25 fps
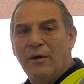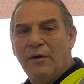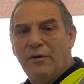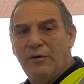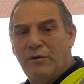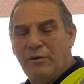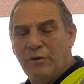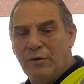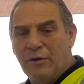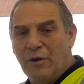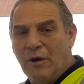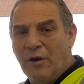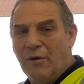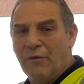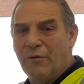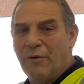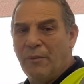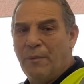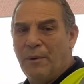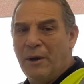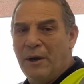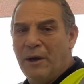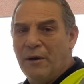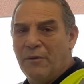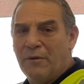do not
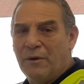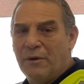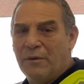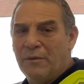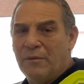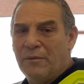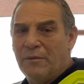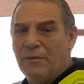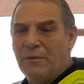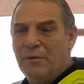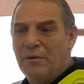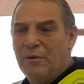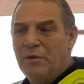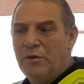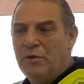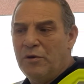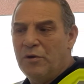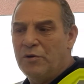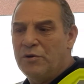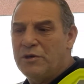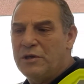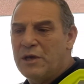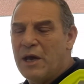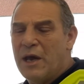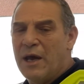repair it.
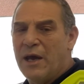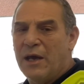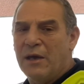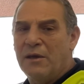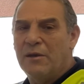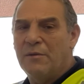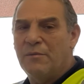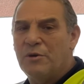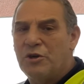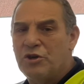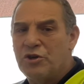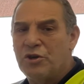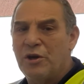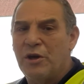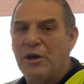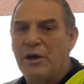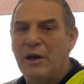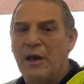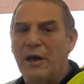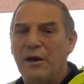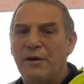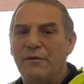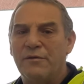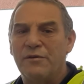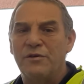You tag the machine
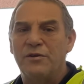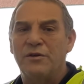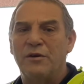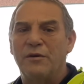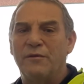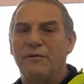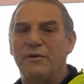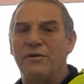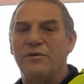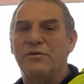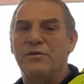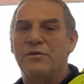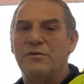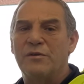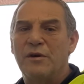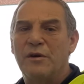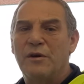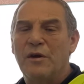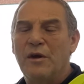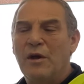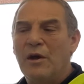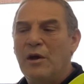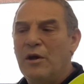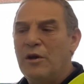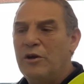out of service.
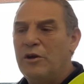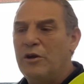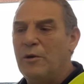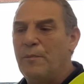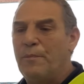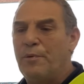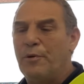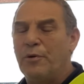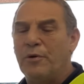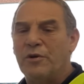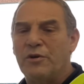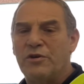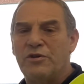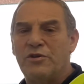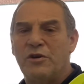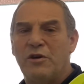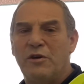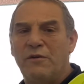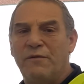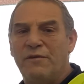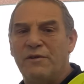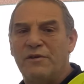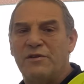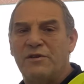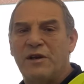You put a
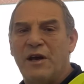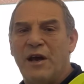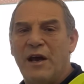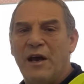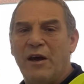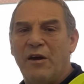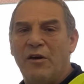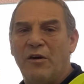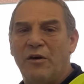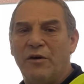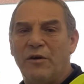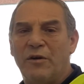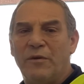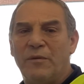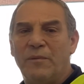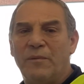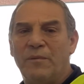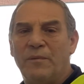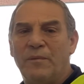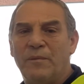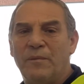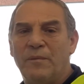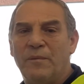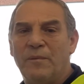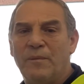service tag on it.
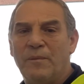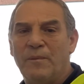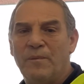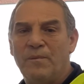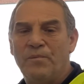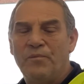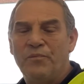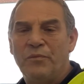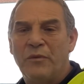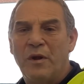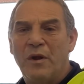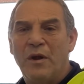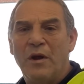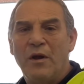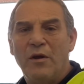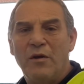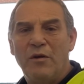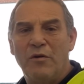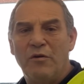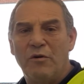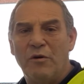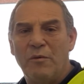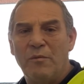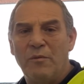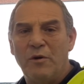
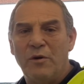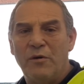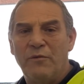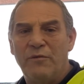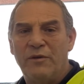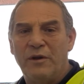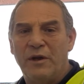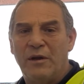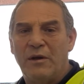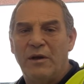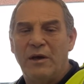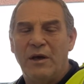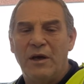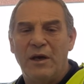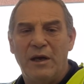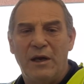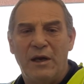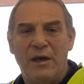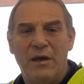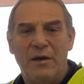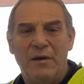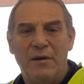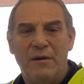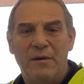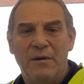You remove the
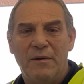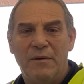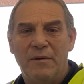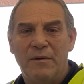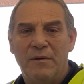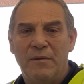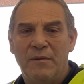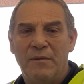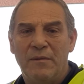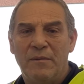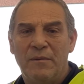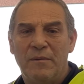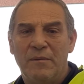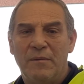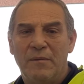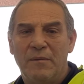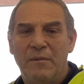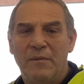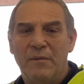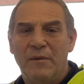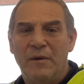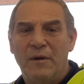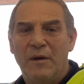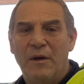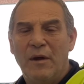key.
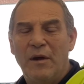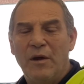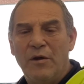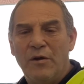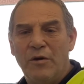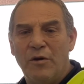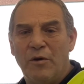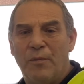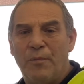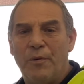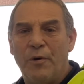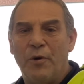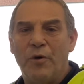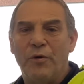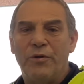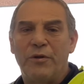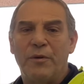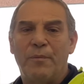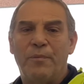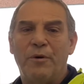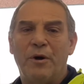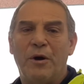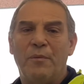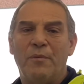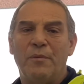You report the
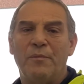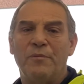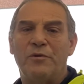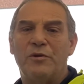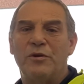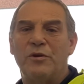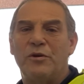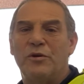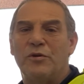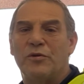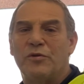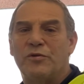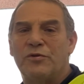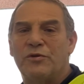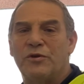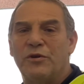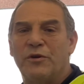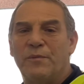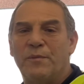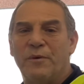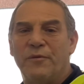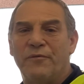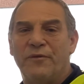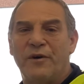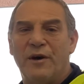problem to your
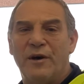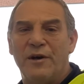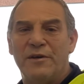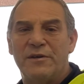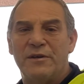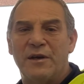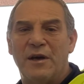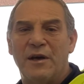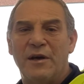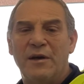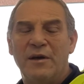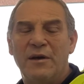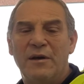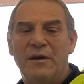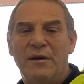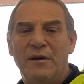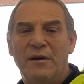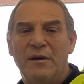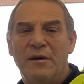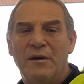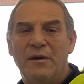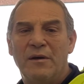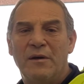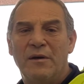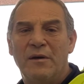supervisor
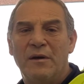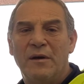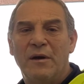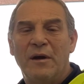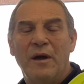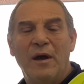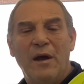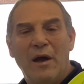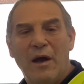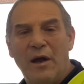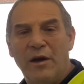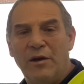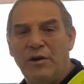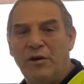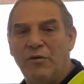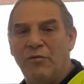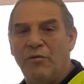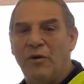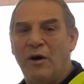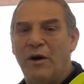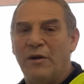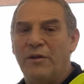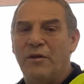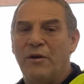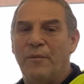and you
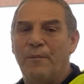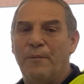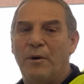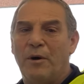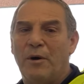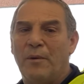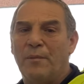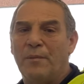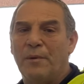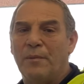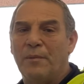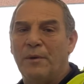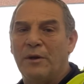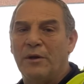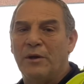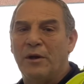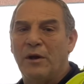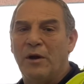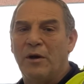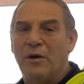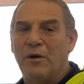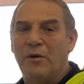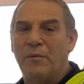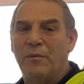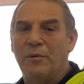write the problem in the
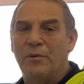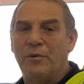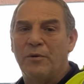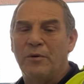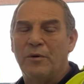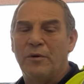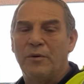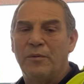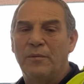logbook.